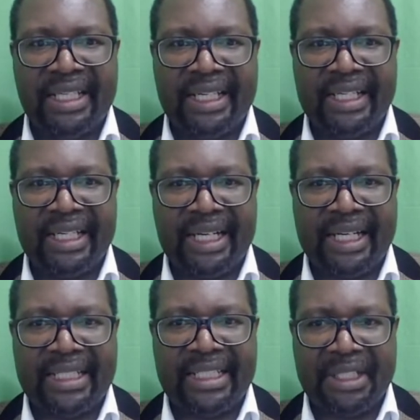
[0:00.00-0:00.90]
an
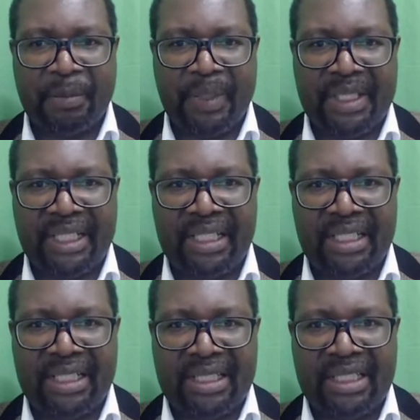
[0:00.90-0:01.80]
IT
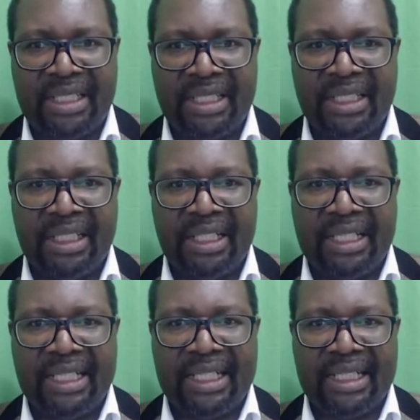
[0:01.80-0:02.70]
specialist,
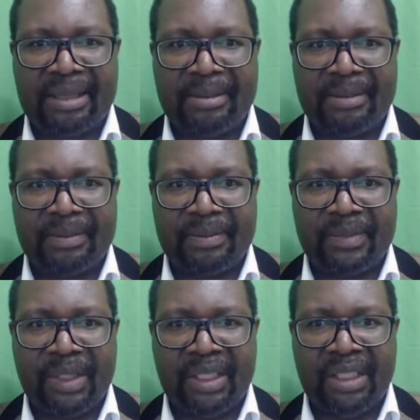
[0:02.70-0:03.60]
etc.